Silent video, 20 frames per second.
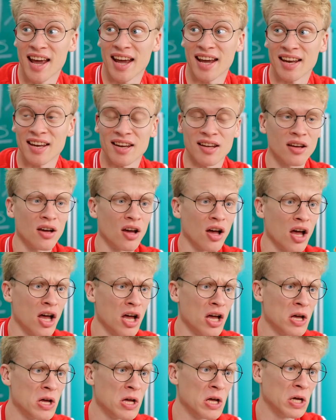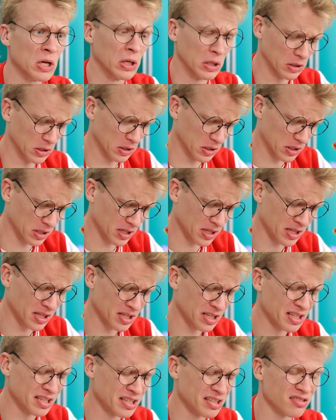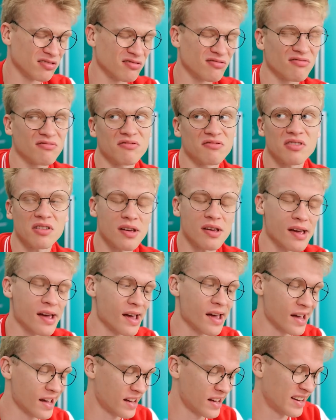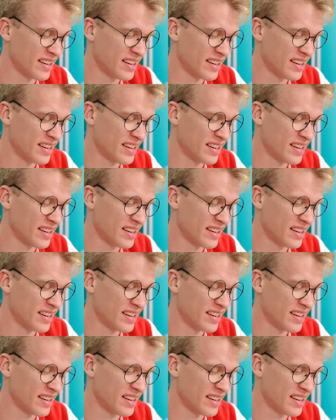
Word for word: What? Oh no. That always